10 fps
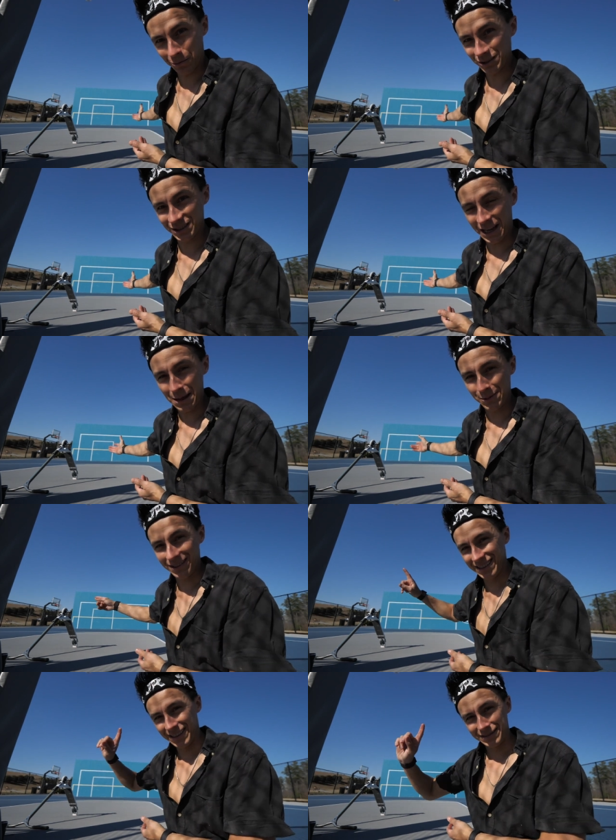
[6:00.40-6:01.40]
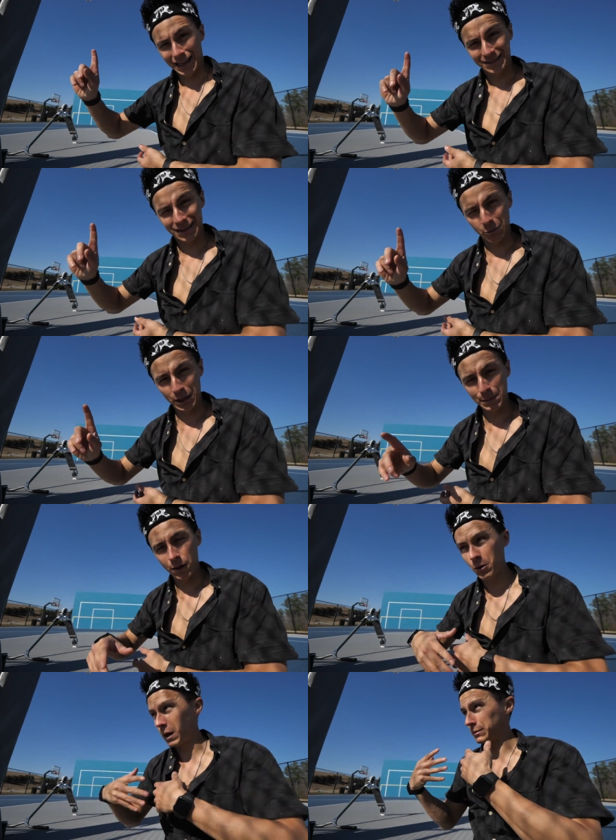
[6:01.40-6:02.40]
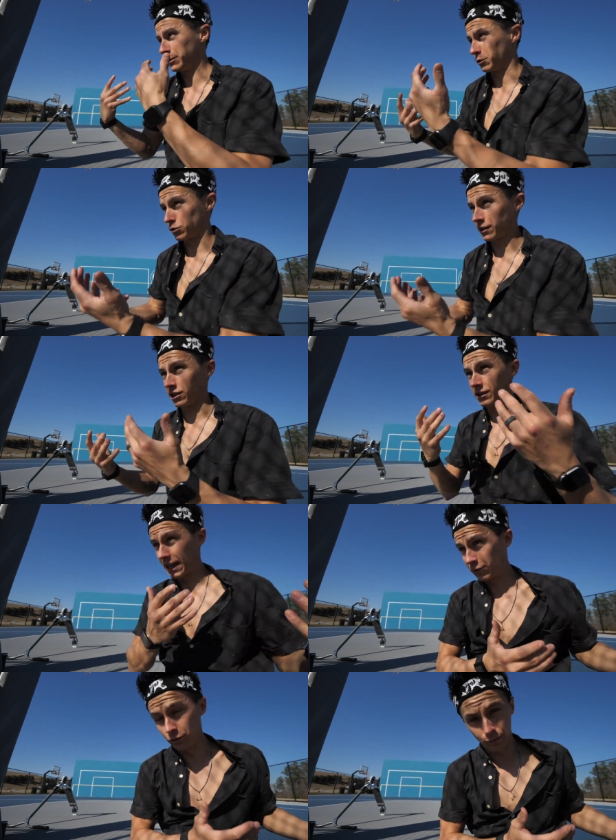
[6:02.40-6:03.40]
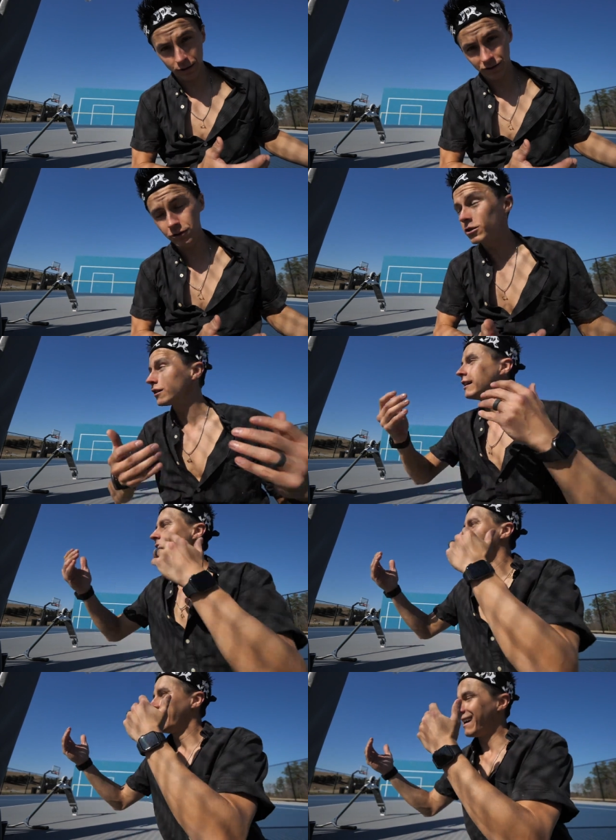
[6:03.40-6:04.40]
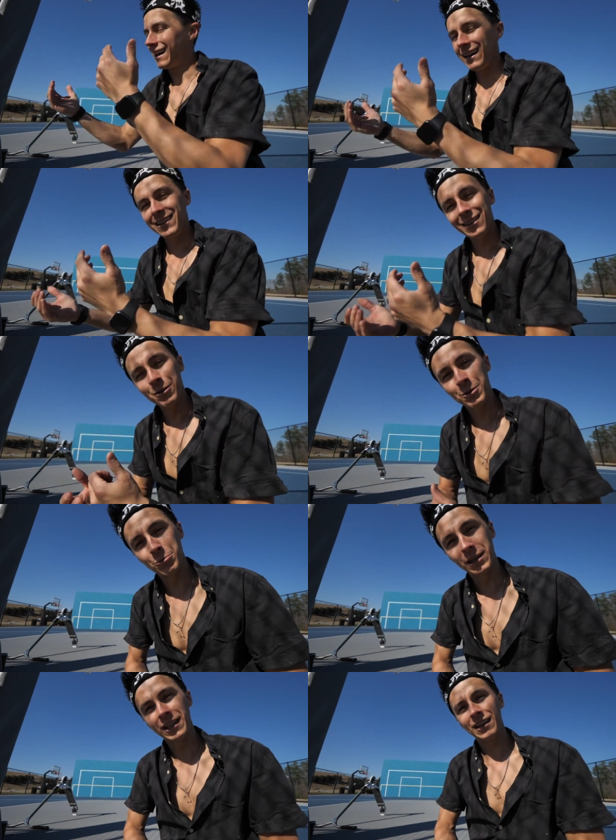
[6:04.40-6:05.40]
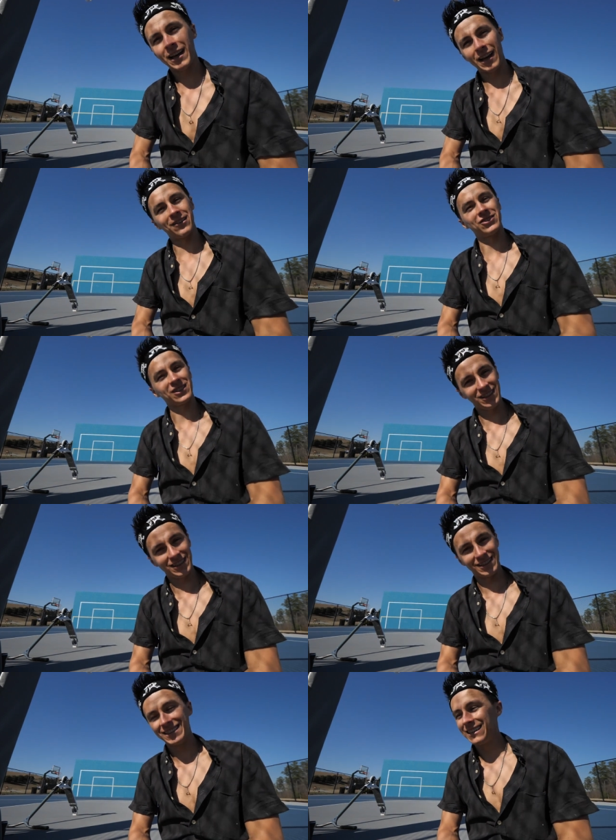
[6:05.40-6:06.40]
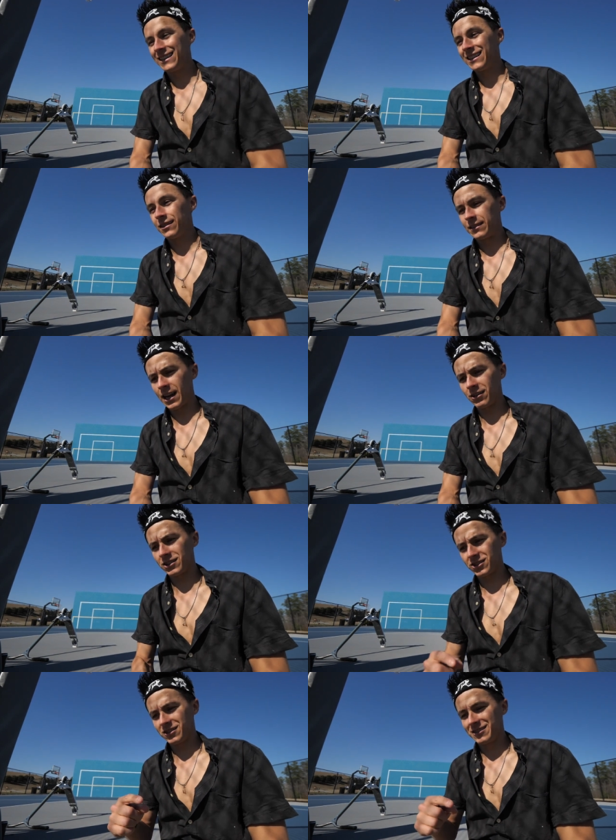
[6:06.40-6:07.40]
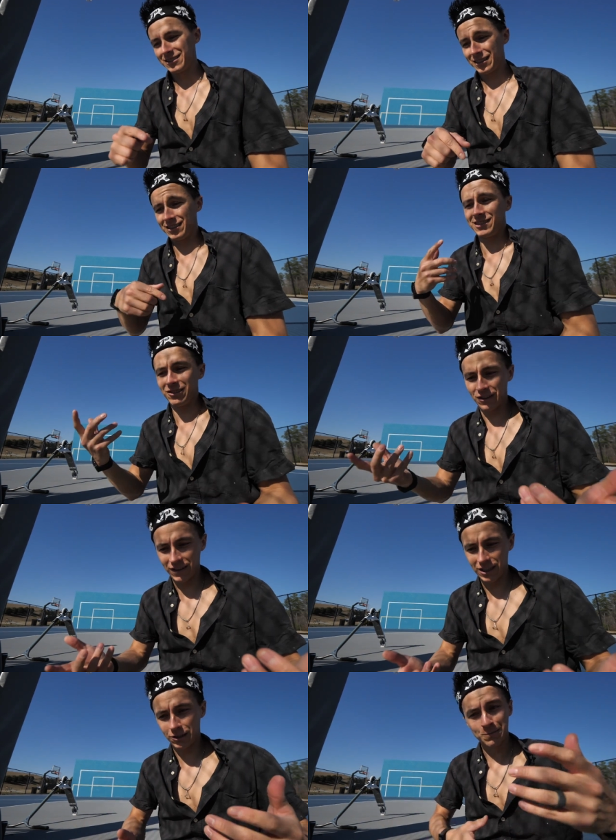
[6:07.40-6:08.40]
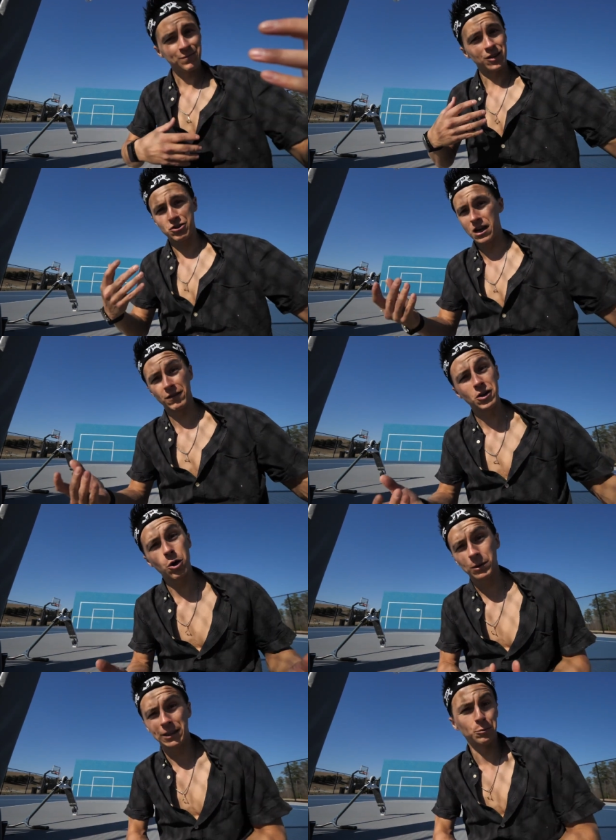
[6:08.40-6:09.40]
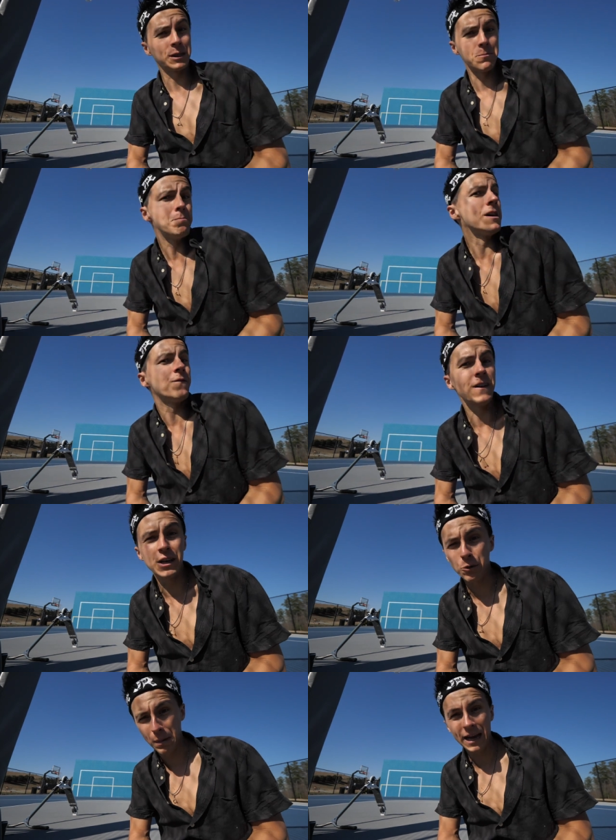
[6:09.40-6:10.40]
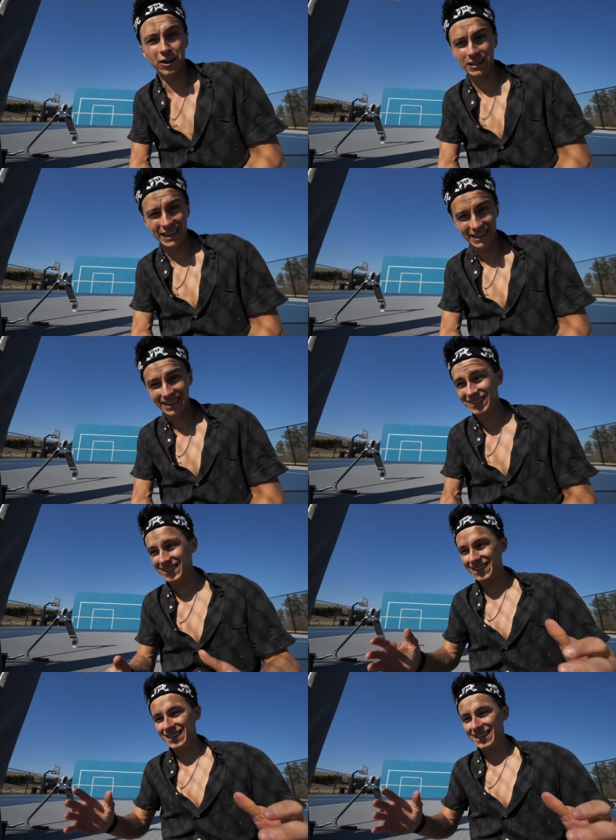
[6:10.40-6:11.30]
what just happened. Thanks to the wheelie bar, we are able to do a trick that you can't do on your regular scooter, and we have succeeded. Now let's continue the video. You never know when there'll be a mid-video banger like this,